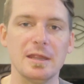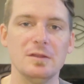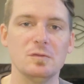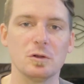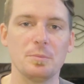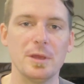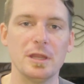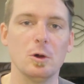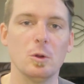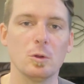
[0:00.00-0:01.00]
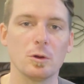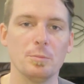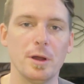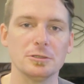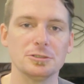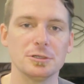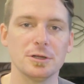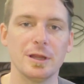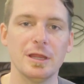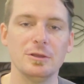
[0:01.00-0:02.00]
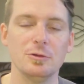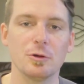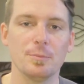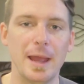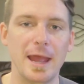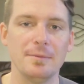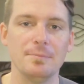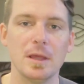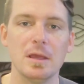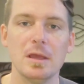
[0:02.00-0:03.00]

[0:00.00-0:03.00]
any sort of pinhole or puncture in your pad.